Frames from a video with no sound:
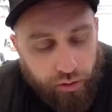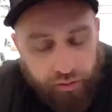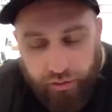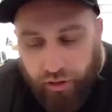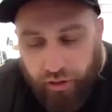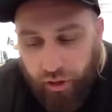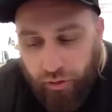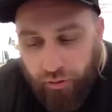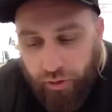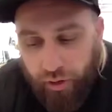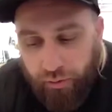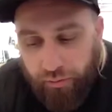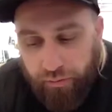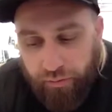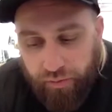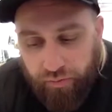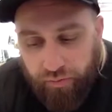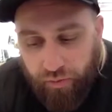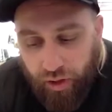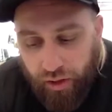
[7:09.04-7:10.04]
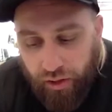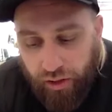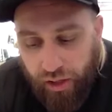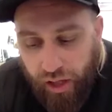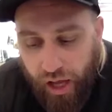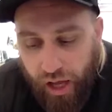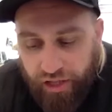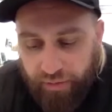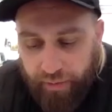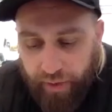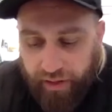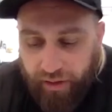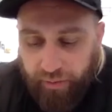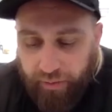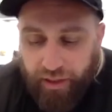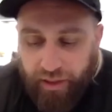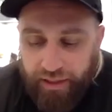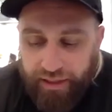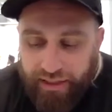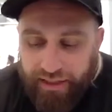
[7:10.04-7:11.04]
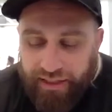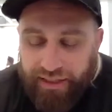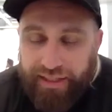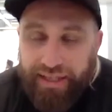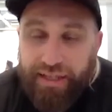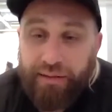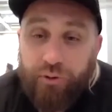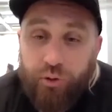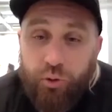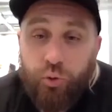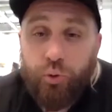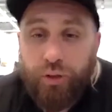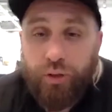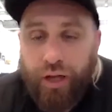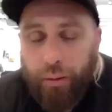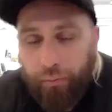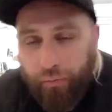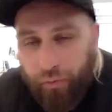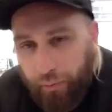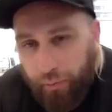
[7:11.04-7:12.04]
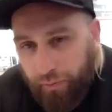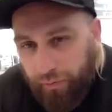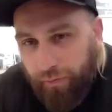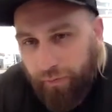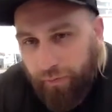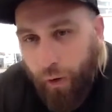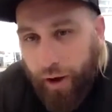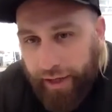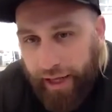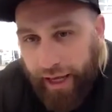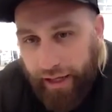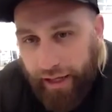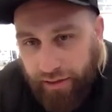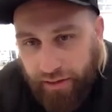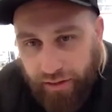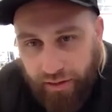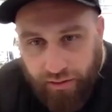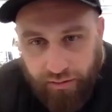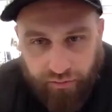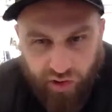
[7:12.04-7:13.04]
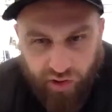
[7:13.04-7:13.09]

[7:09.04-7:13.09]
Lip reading: a large amount of the money seemed to come from finance.